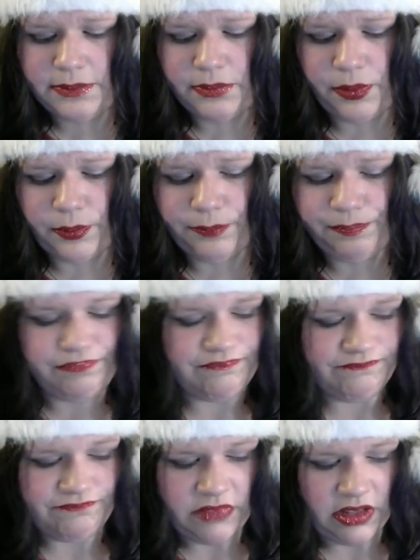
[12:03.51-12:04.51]
But
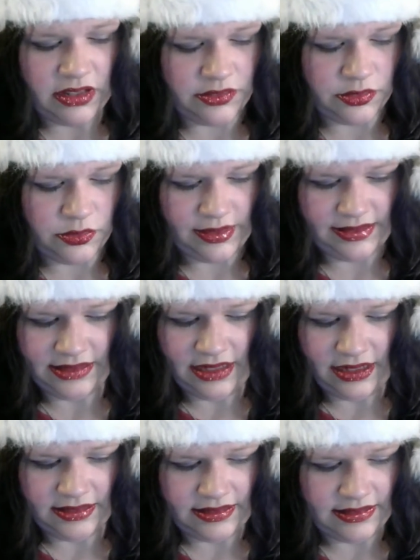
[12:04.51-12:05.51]
as always,
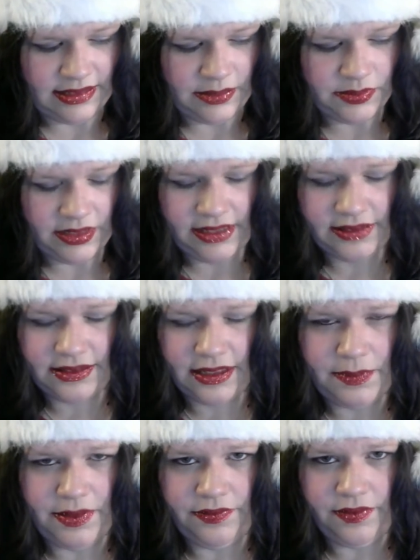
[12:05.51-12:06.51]
guys, it seems like it's going to
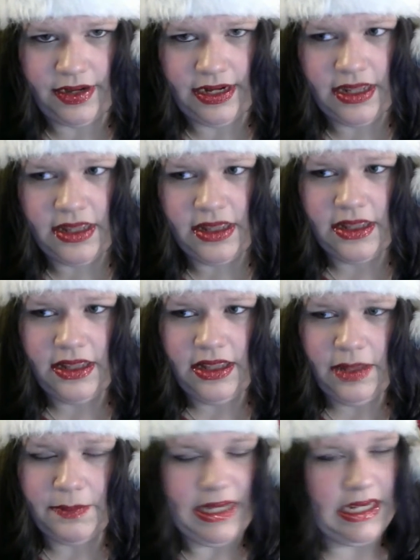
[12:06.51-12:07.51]
be a very
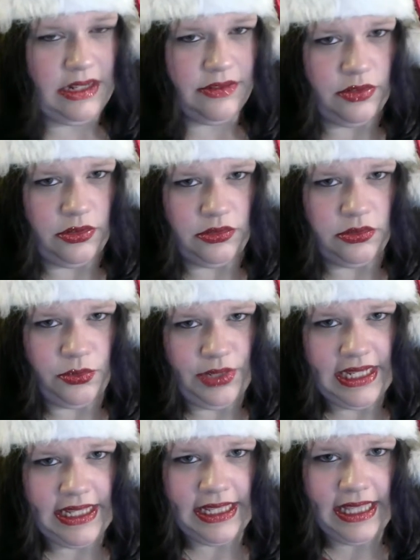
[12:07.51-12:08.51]
meaningful
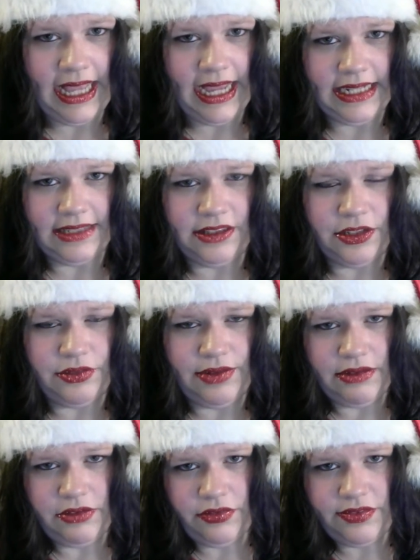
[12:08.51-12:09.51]
week, and it's going to
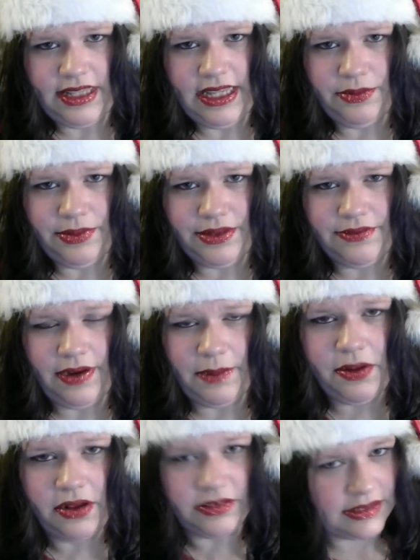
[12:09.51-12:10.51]
round off the year with a very
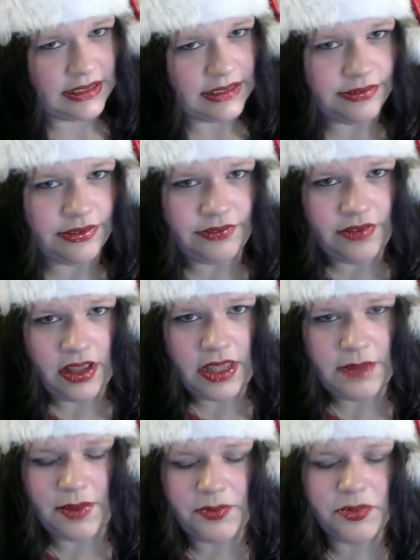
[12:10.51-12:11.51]
positive
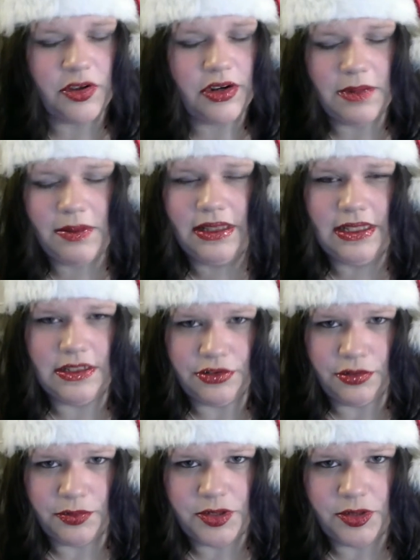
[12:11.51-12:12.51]
vibe. I'm sorry about the
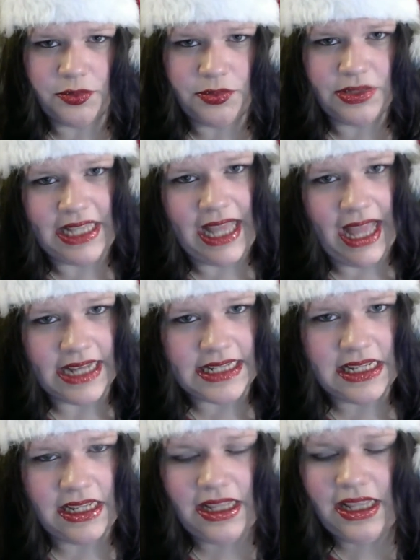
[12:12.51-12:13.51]
interruption with the
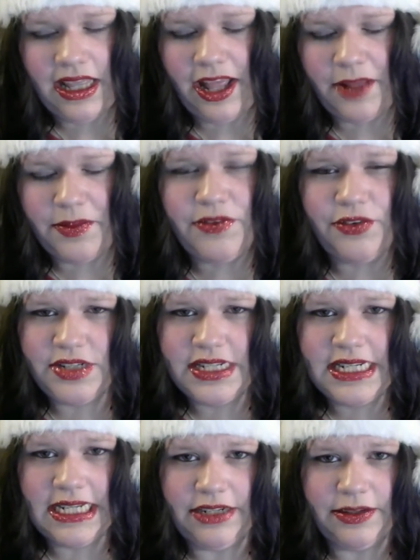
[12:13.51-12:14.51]
cat. If you did
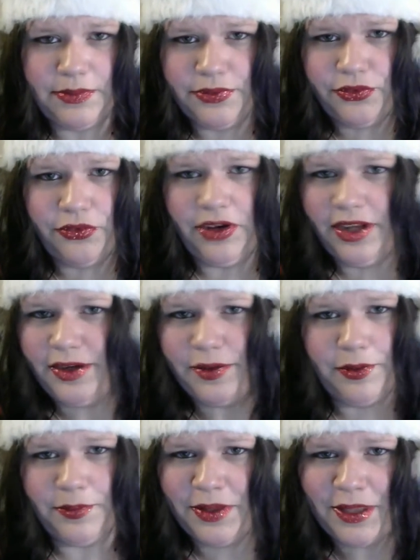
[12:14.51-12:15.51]
hear him before, I don't
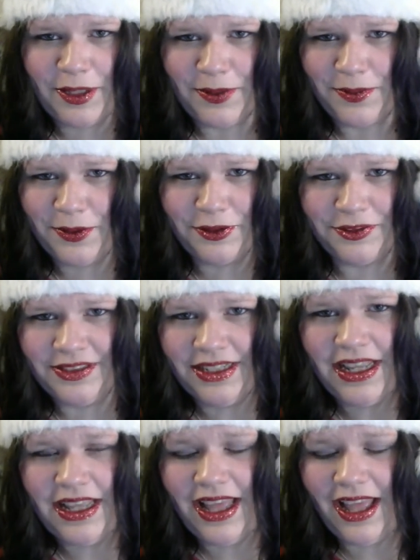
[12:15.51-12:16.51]
know whether you could,
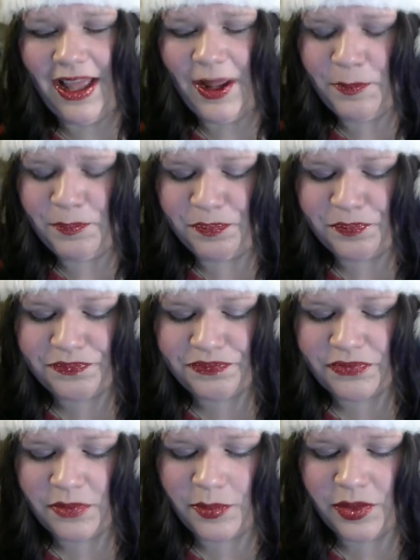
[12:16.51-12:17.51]

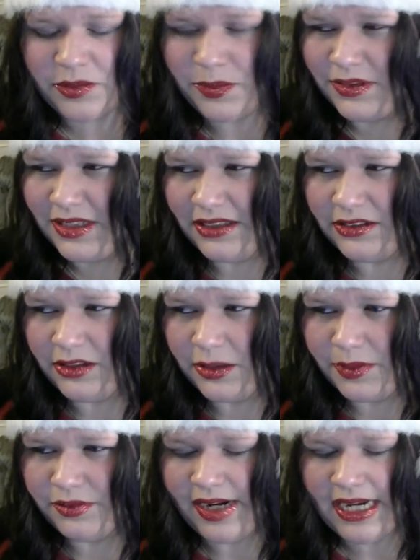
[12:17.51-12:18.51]
but I suppose it has got a
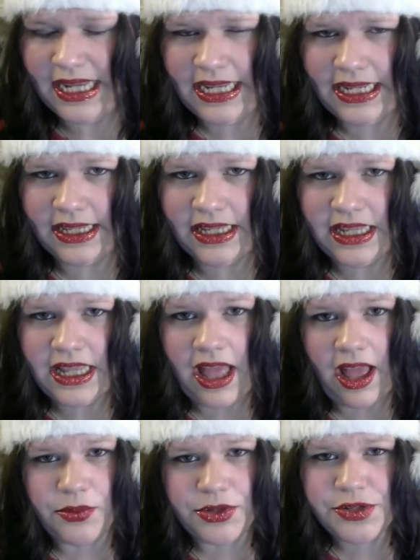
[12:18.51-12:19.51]
bit rainy here.
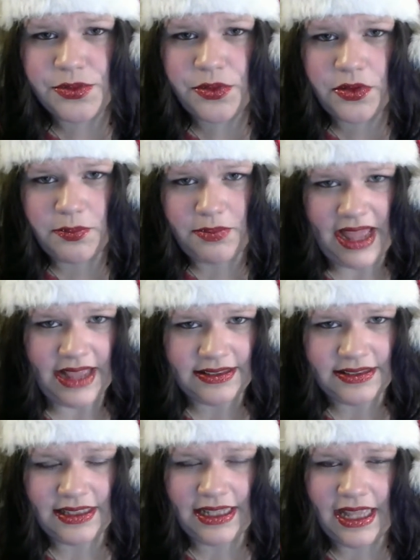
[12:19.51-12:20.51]
I wish you all the
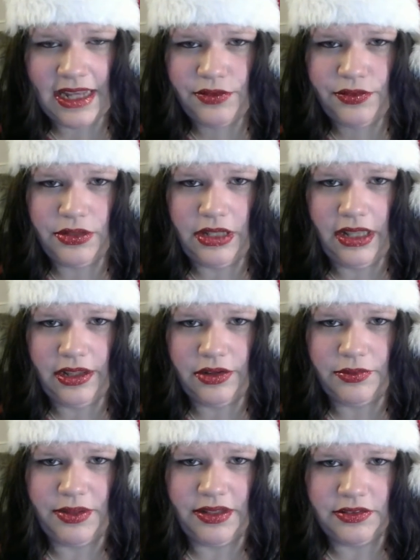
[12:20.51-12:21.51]
best. Again, if you'd like a
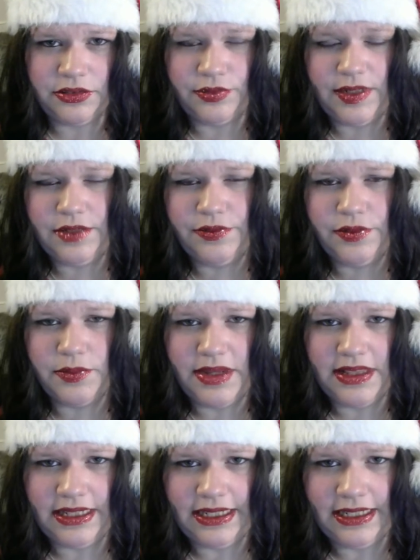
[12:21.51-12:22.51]
personal reading from me,
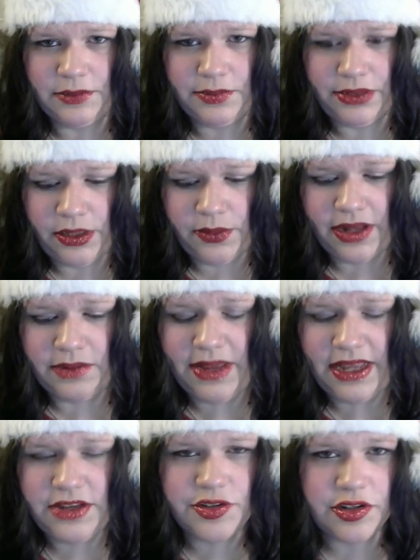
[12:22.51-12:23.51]
the link is below, and
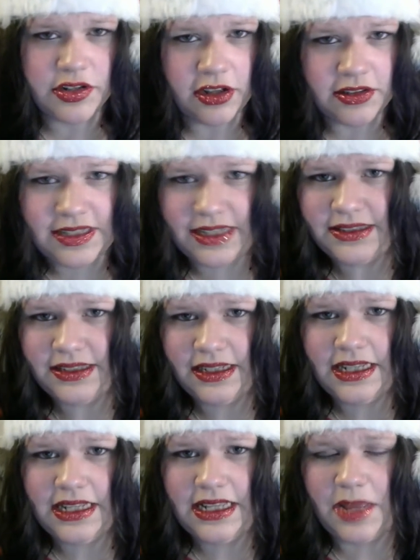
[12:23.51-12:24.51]
Patreon content.
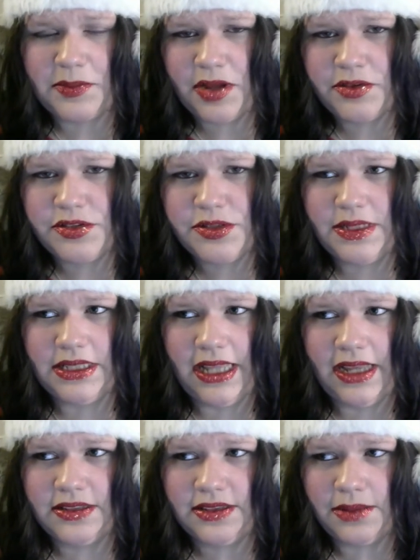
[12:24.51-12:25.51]
I'm now doing
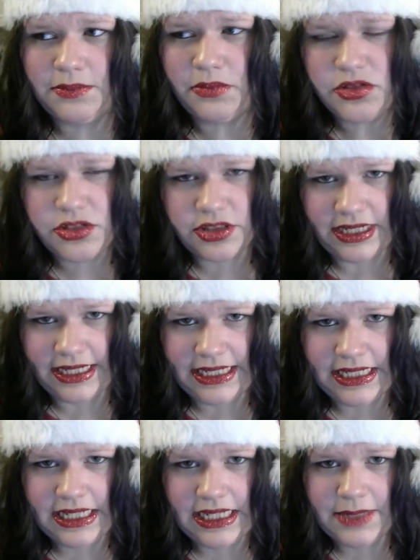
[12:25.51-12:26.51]
that
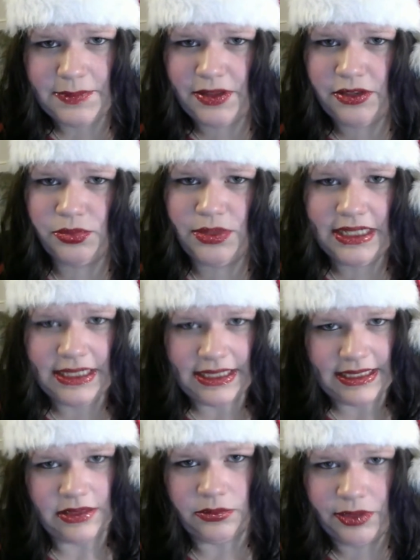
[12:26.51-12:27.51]
monthly because weekly
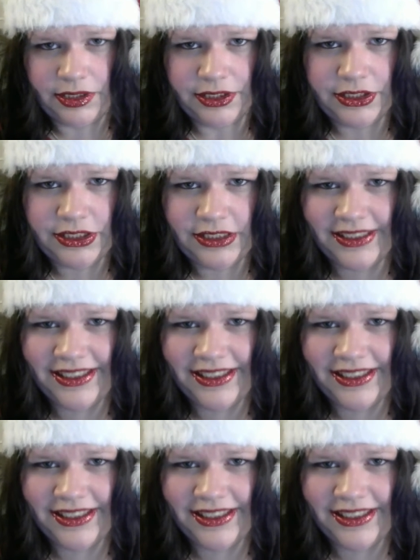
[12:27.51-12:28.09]
didn't work.